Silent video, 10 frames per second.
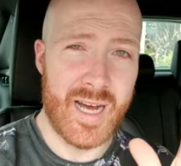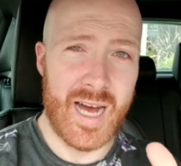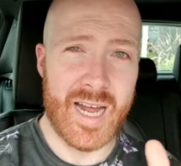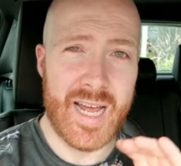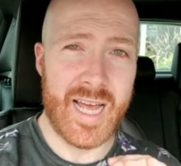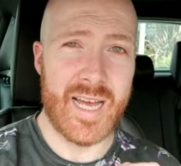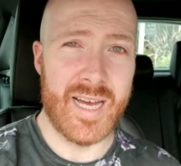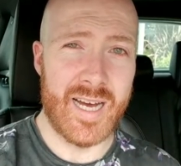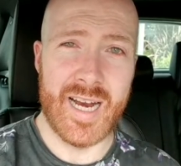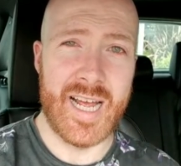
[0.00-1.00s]

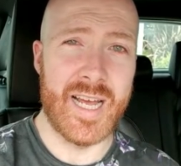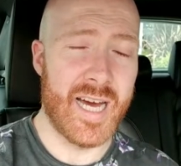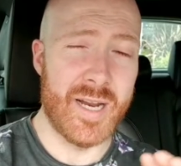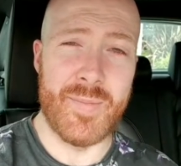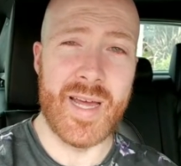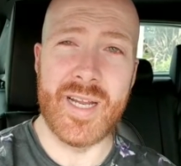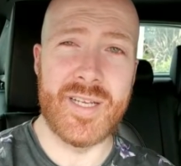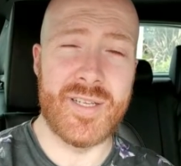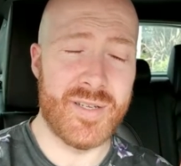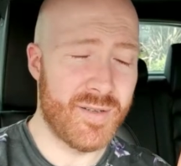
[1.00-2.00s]

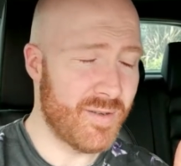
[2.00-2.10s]
unabetted.